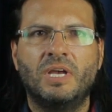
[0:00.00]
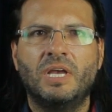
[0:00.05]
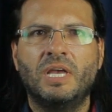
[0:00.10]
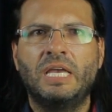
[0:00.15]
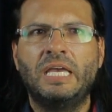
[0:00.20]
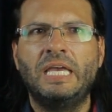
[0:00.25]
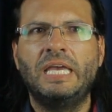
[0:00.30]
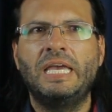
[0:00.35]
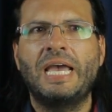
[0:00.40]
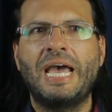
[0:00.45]

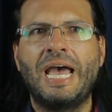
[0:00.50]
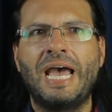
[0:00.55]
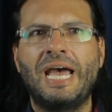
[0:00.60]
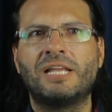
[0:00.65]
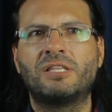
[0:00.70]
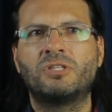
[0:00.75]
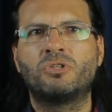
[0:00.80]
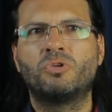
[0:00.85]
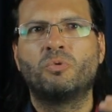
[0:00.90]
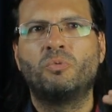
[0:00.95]
He
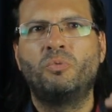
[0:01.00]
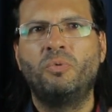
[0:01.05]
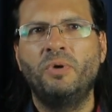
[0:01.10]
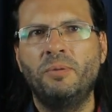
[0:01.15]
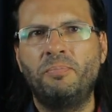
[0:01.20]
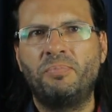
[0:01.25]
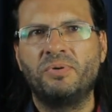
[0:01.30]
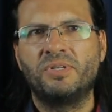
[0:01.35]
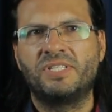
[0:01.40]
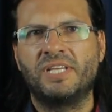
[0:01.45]
had to
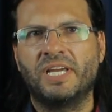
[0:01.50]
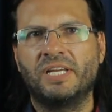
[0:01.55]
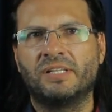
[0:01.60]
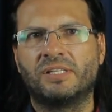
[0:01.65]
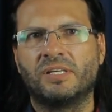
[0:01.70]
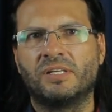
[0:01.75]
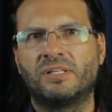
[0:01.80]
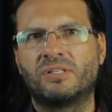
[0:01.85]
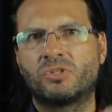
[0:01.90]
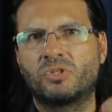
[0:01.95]

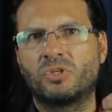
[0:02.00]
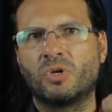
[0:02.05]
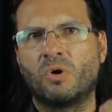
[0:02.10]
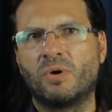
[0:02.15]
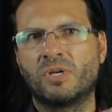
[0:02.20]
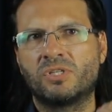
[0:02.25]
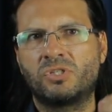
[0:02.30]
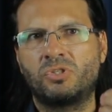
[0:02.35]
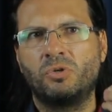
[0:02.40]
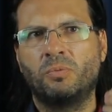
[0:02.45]
represent it
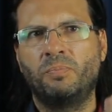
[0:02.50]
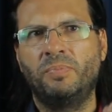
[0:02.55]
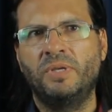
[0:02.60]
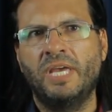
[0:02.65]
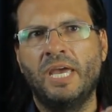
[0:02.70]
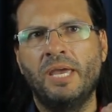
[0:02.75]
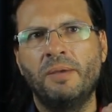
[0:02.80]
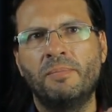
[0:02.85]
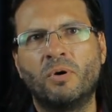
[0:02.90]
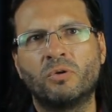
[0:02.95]
so as to
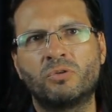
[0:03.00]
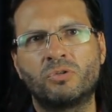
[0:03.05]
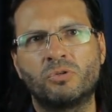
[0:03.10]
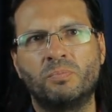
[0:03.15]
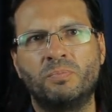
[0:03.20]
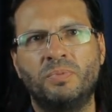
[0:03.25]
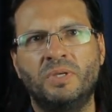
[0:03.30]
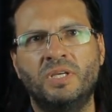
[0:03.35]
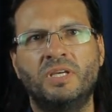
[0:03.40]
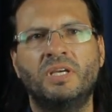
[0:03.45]
be able to
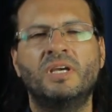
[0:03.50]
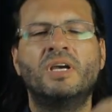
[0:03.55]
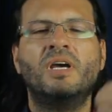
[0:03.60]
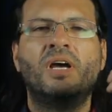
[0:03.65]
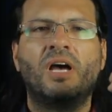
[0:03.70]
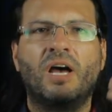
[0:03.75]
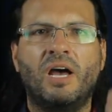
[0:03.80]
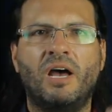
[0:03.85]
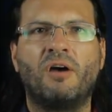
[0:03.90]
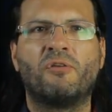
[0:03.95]
be
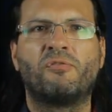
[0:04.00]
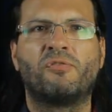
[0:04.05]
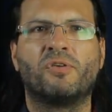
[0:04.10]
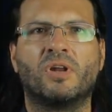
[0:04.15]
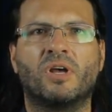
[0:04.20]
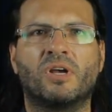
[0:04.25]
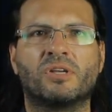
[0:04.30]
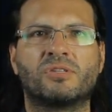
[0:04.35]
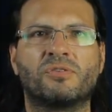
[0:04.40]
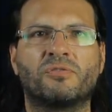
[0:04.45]
a
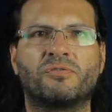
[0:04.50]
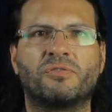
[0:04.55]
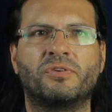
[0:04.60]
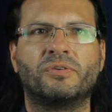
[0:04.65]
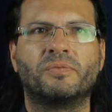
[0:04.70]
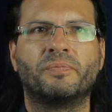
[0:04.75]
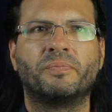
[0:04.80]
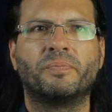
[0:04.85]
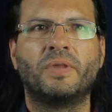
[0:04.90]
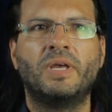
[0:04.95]

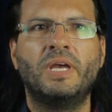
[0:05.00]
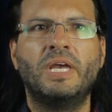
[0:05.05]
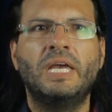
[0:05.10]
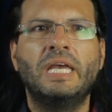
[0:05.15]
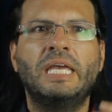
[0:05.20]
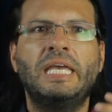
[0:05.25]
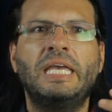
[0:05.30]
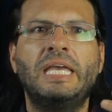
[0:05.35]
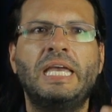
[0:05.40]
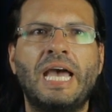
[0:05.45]
philosopher.
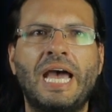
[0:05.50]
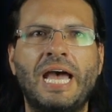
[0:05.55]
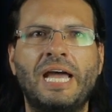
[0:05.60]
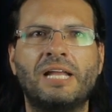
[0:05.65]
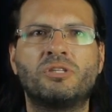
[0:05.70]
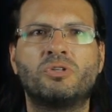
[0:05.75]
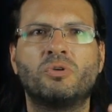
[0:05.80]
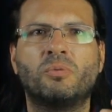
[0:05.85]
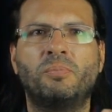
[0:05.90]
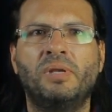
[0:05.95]
He
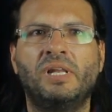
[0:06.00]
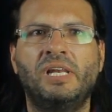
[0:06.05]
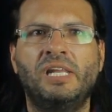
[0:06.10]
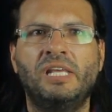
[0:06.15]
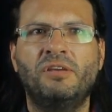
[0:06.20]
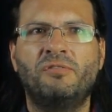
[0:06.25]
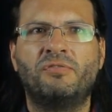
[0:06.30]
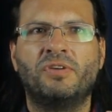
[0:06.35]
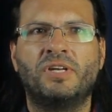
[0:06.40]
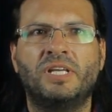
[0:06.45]
had to
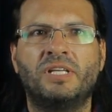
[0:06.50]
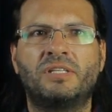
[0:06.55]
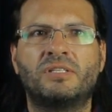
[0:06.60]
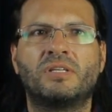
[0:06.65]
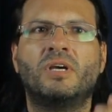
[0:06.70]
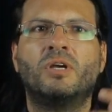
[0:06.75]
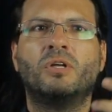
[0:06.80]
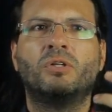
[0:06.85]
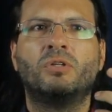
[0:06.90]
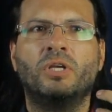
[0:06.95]
believe in it
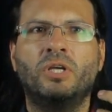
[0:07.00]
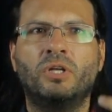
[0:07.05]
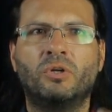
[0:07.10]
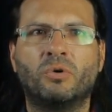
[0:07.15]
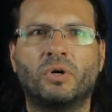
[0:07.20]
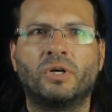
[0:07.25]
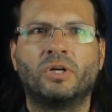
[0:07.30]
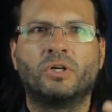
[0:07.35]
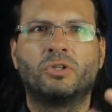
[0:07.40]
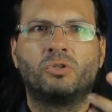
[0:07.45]
in
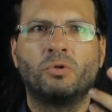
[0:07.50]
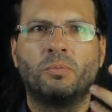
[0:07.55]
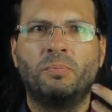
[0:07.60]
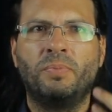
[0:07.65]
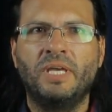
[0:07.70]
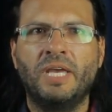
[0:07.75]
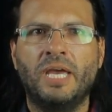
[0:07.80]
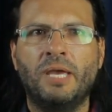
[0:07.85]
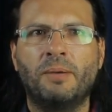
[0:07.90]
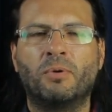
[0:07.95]
order to
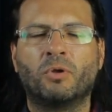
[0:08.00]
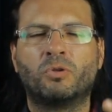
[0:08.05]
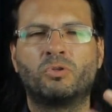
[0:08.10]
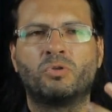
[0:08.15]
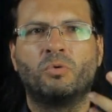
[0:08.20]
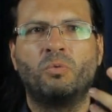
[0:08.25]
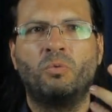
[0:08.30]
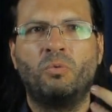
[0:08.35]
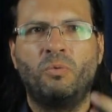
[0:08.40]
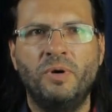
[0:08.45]
be able
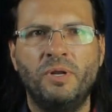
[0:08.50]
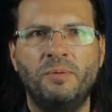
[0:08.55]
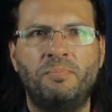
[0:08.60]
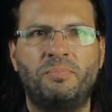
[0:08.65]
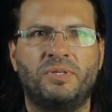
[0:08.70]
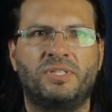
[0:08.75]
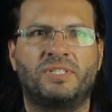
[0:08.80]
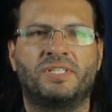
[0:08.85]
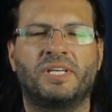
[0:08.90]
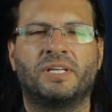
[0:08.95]
to
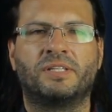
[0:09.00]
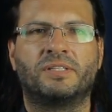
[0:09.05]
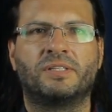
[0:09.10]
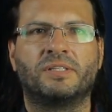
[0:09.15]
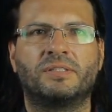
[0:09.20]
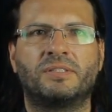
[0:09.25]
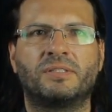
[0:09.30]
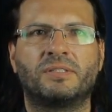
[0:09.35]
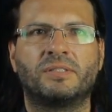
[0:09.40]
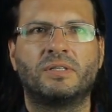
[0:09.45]
represent
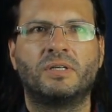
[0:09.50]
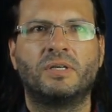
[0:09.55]
it.